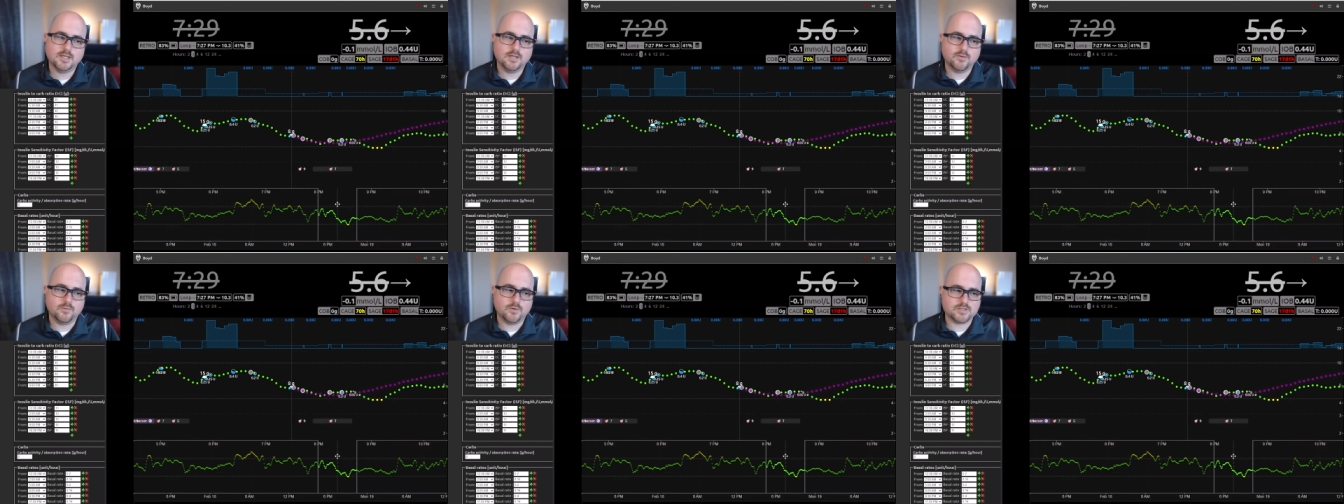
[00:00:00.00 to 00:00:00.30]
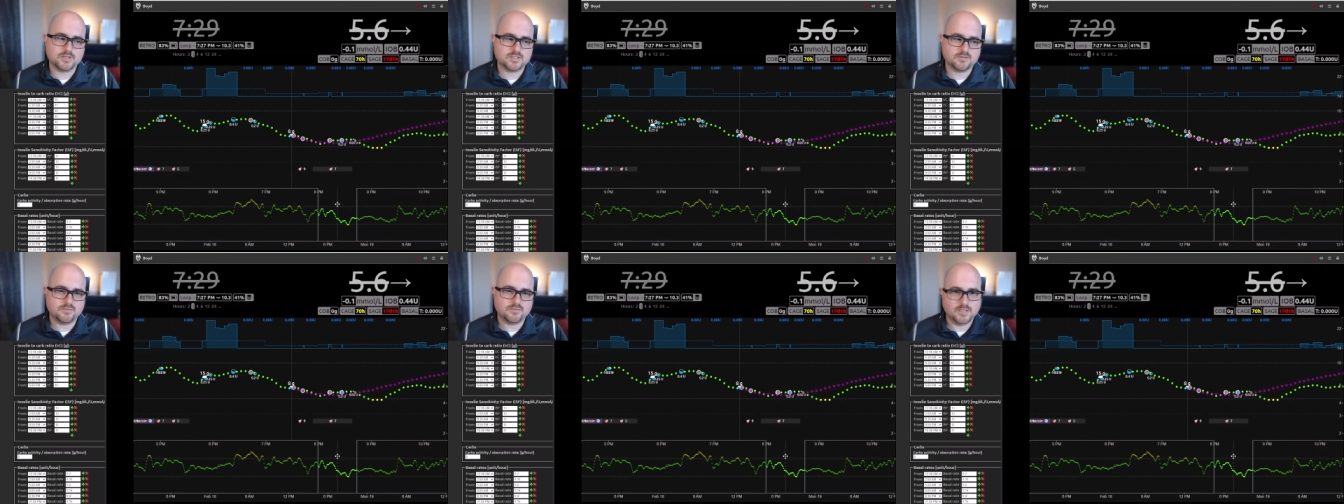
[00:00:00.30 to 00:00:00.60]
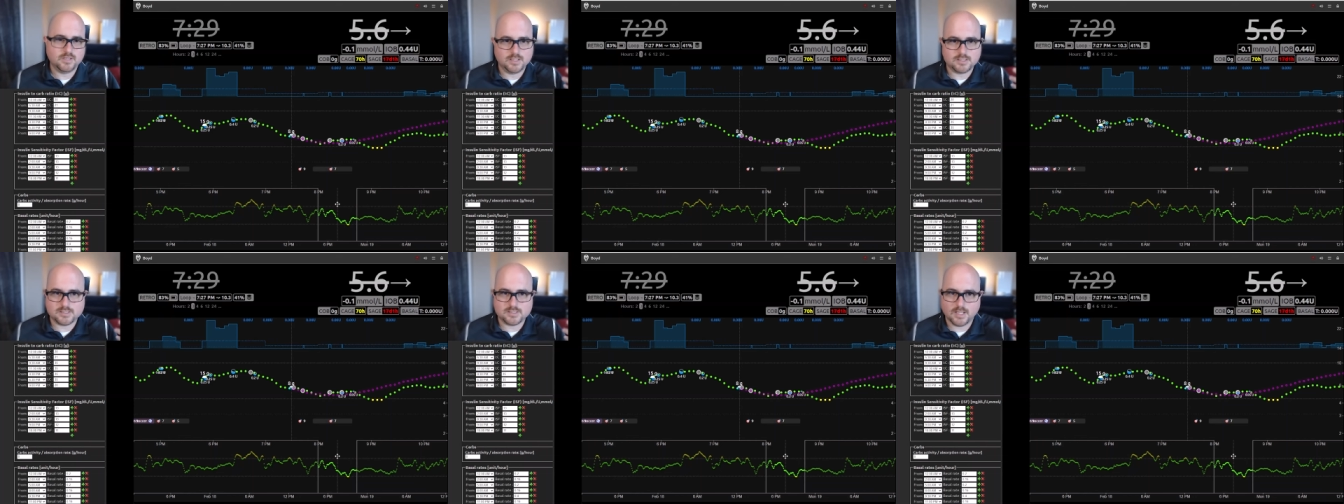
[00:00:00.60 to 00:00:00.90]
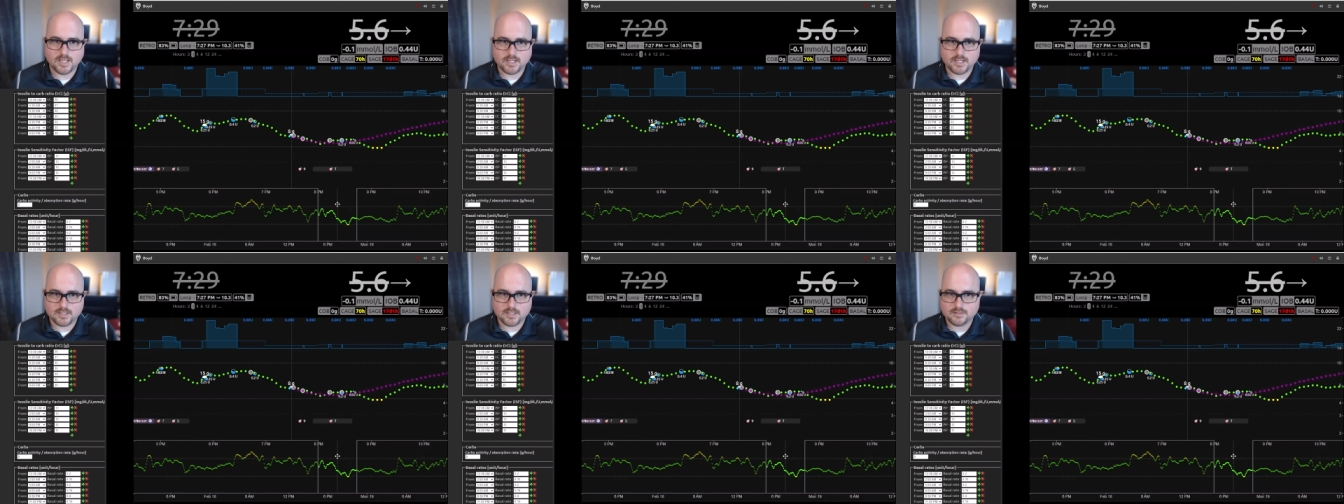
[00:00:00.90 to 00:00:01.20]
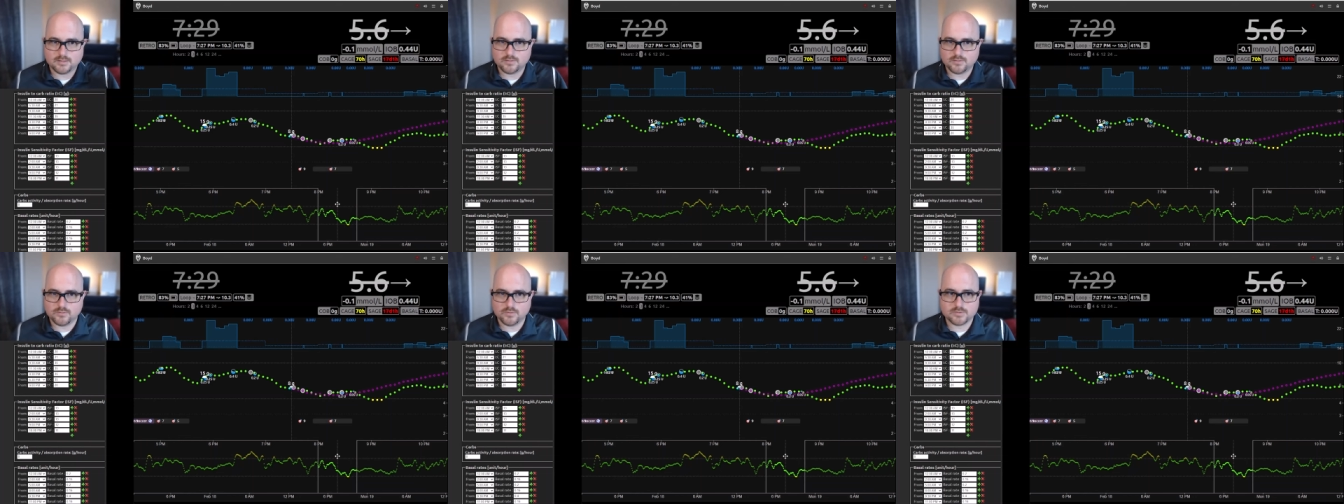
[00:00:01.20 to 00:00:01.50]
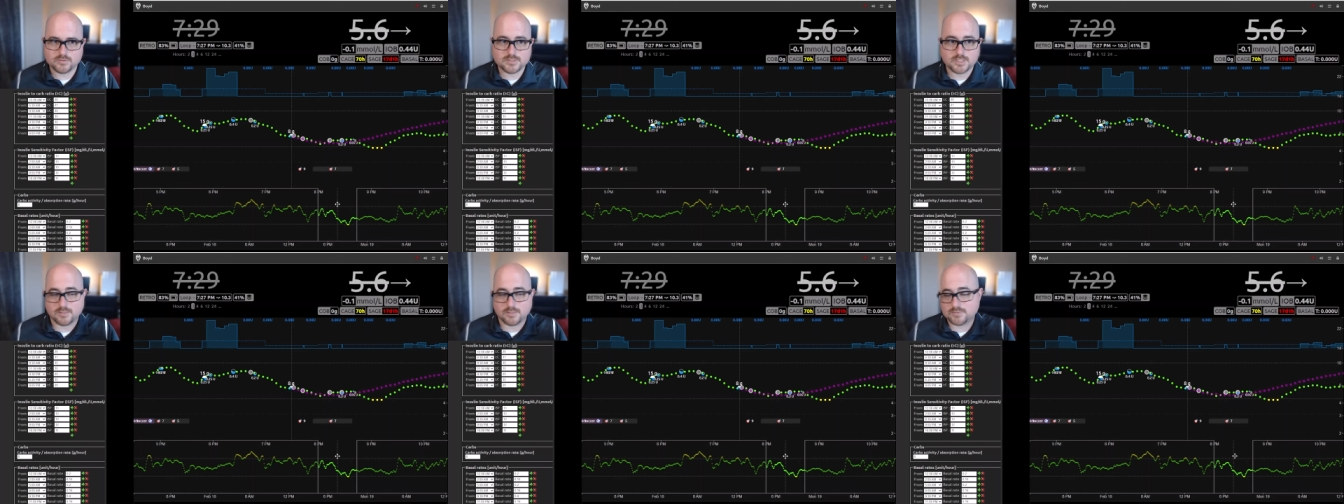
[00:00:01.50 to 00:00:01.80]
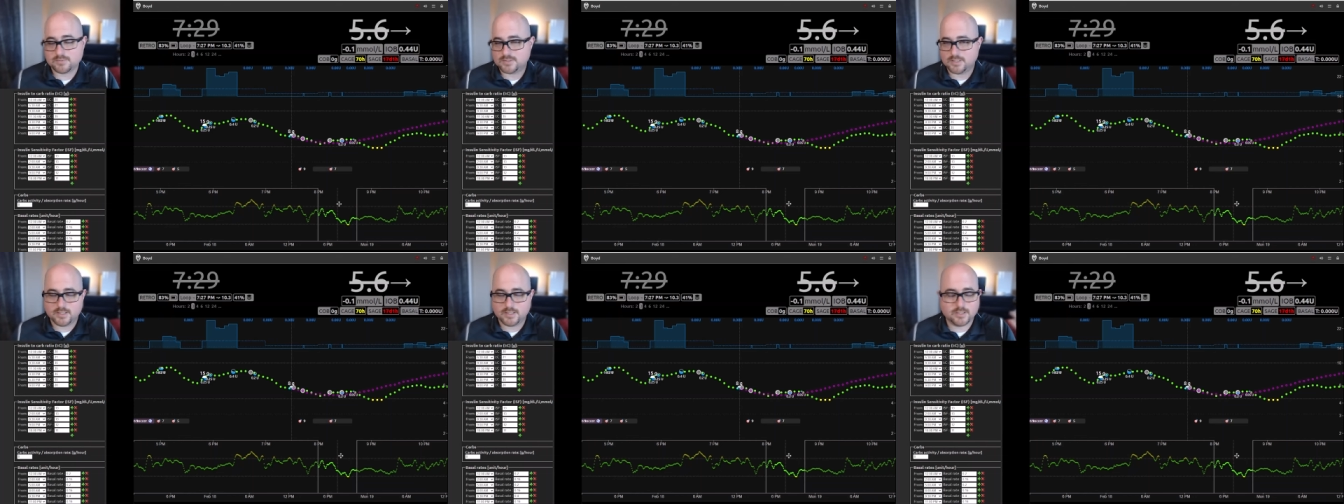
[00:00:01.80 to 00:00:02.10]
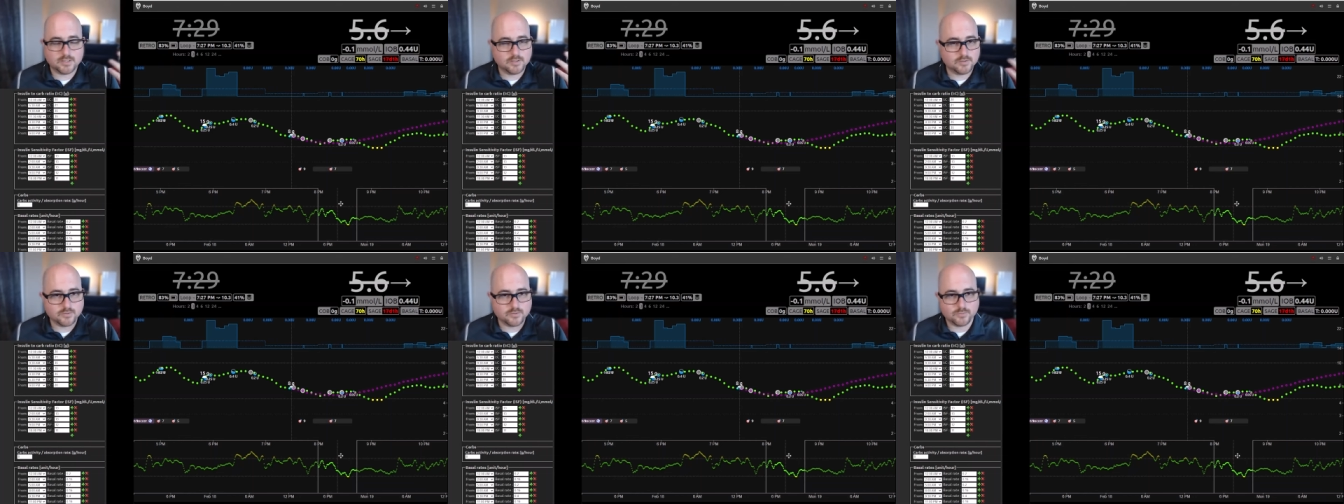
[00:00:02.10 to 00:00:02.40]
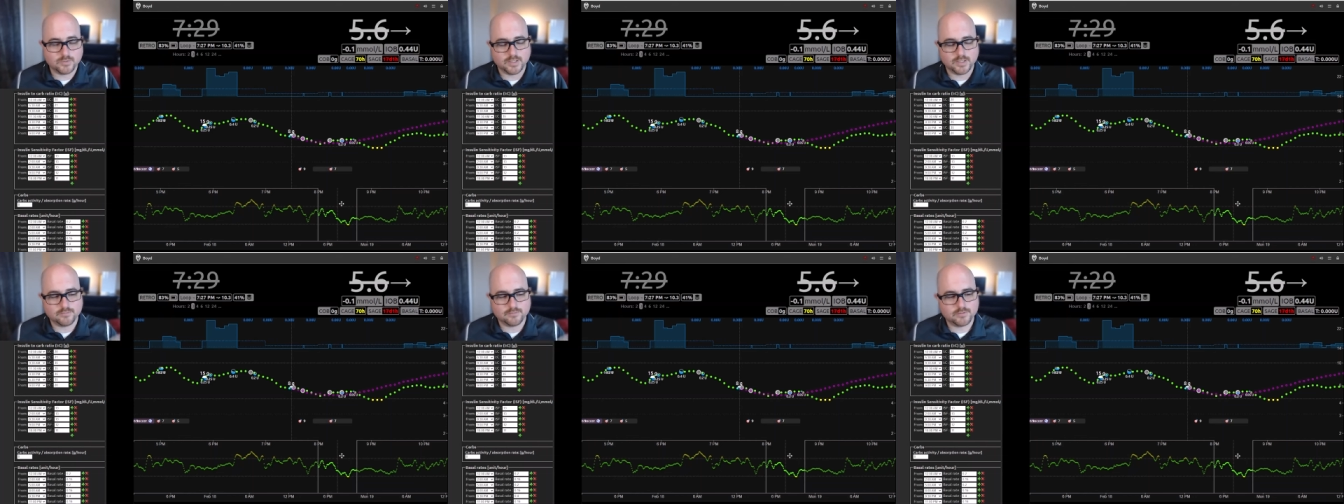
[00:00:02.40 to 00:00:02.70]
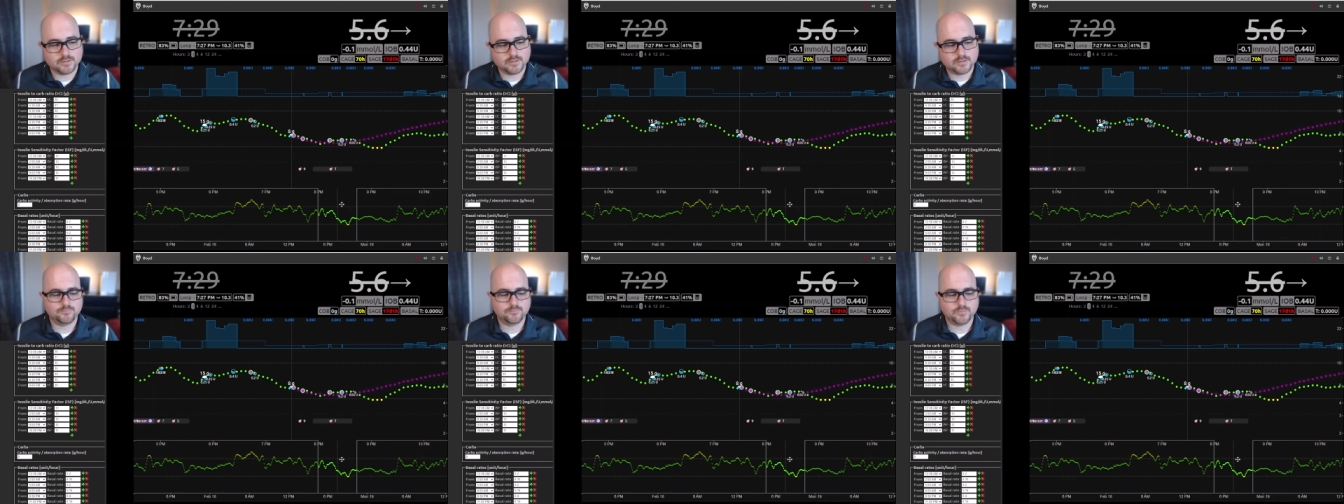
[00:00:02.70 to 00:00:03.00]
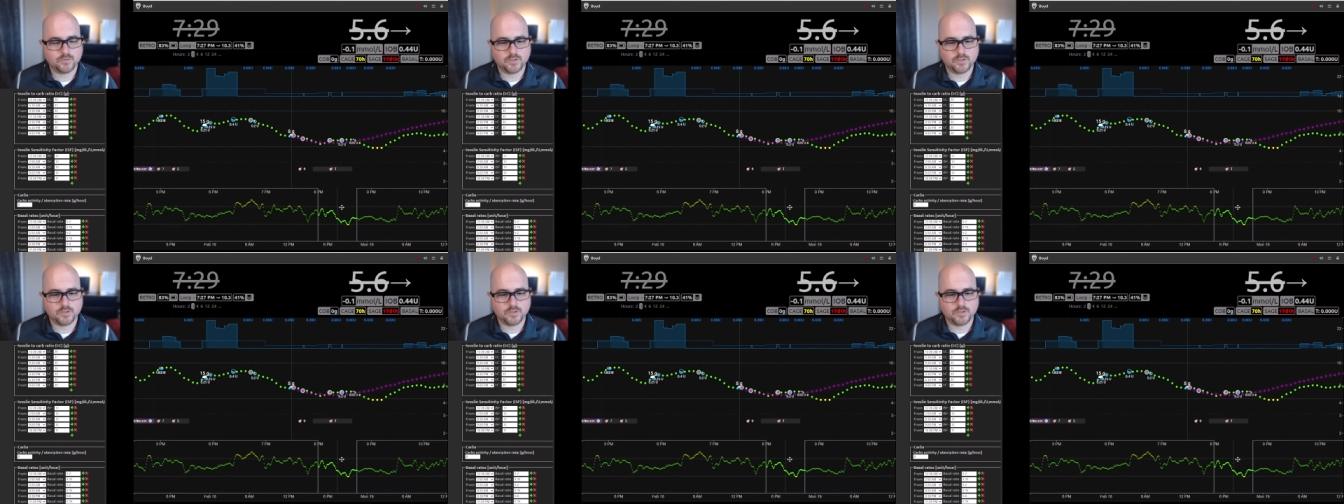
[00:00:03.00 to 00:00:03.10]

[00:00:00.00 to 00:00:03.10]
Whereas if he eats light or skips dinner or whatever,